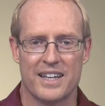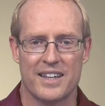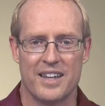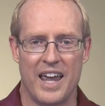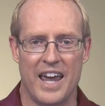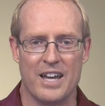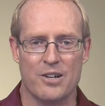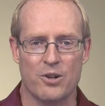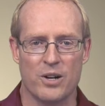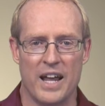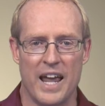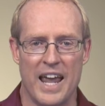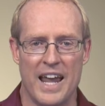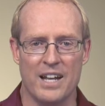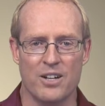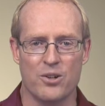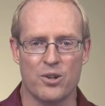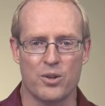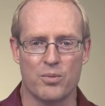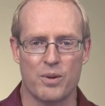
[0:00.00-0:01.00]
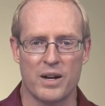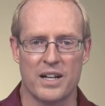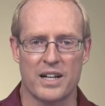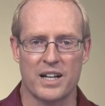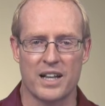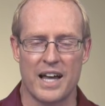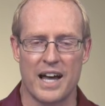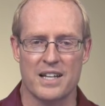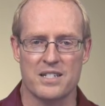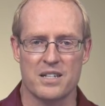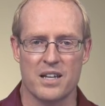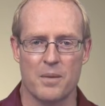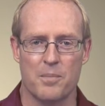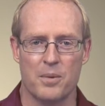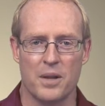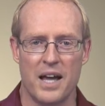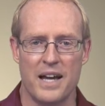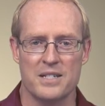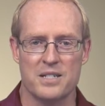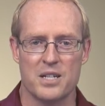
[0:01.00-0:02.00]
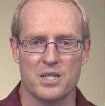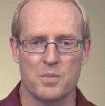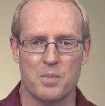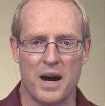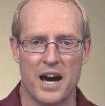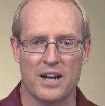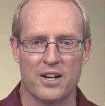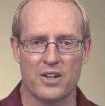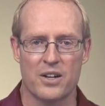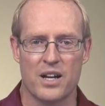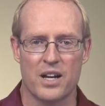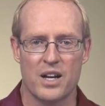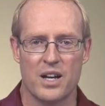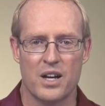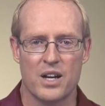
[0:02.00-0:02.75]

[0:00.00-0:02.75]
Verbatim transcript: The Android handler thread class applies this pattern